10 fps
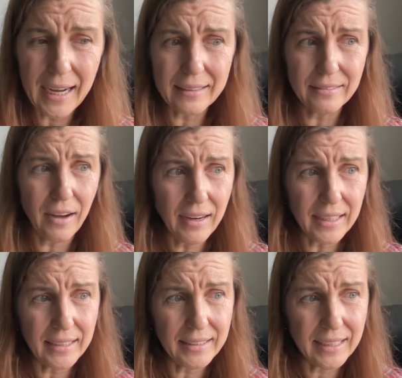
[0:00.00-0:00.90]
a lot
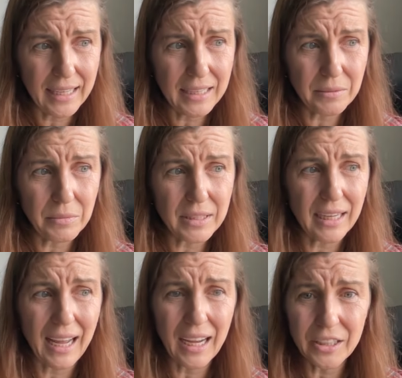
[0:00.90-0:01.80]
in games
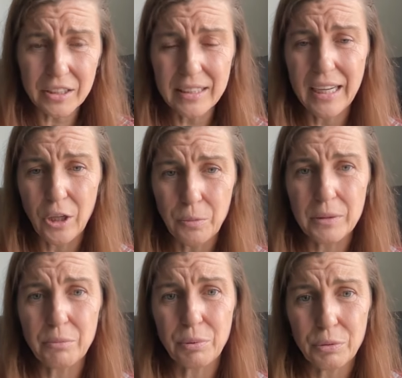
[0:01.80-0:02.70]
that actually helped
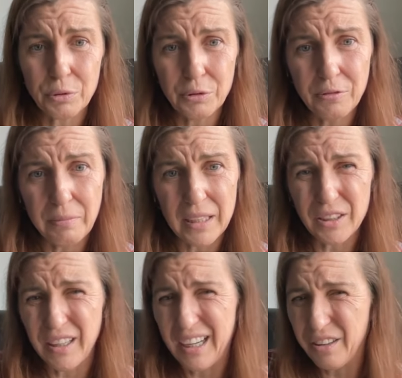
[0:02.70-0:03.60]
improve
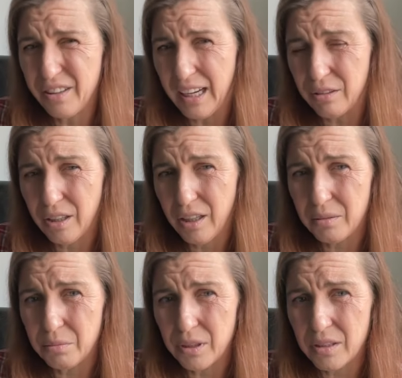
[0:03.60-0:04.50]
mental health
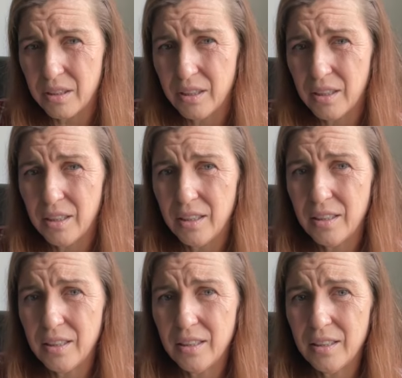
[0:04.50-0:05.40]
outcomes
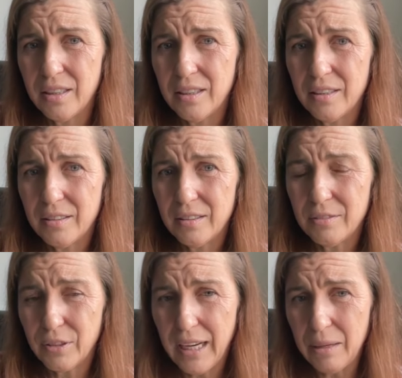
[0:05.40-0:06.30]

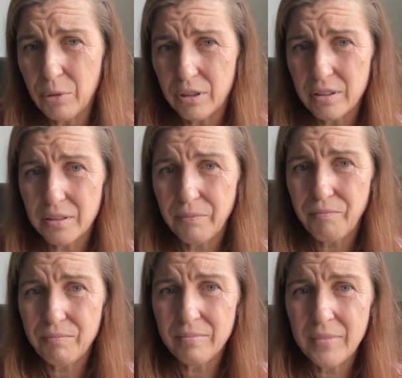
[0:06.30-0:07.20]
for gamers.
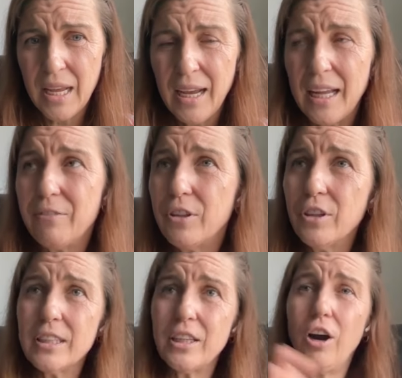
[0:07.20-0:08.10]
And if you
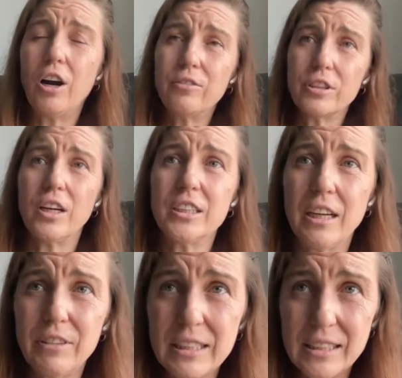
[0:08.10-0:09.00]
look at the Harvard
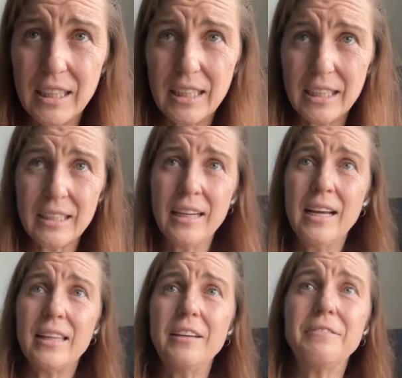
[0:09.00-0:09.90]
longevity study,
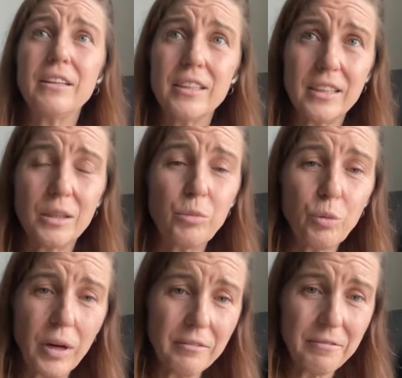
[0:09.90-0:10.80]
they found that the number
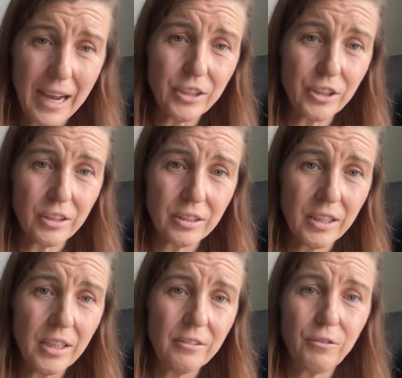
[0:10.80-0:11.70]
one factor
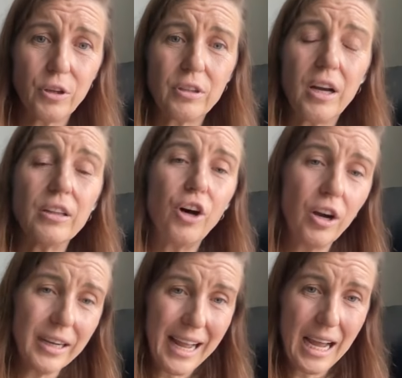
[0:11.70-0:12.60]
for a
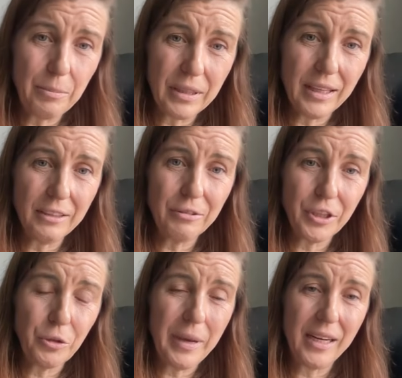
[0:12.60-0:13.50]
long and happy life with
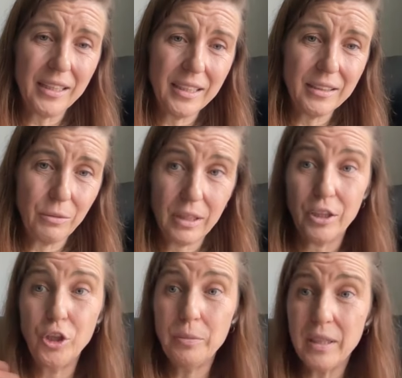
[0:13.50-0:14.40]
humanity, with a
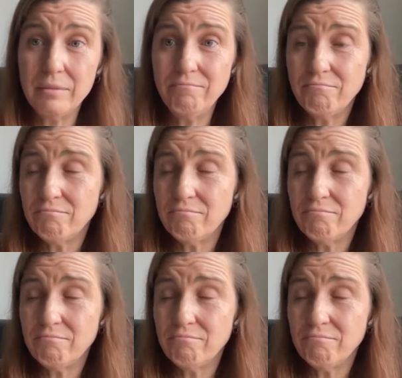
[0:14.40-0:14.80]
human,